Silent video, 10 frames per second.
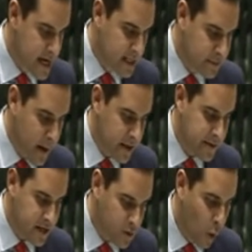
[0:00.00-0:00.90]
this Parliament
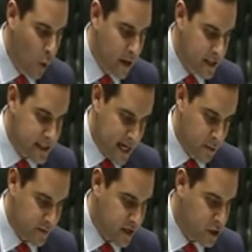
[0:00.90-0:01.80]
has always dealt
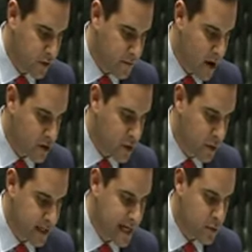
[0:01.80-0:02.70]
with the issue of marriage
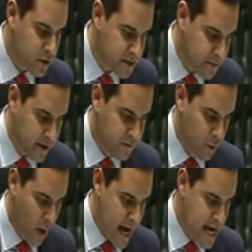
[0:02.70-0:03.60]
equality in a respectful
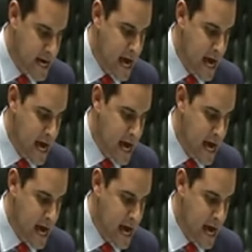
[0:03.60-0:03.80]
way,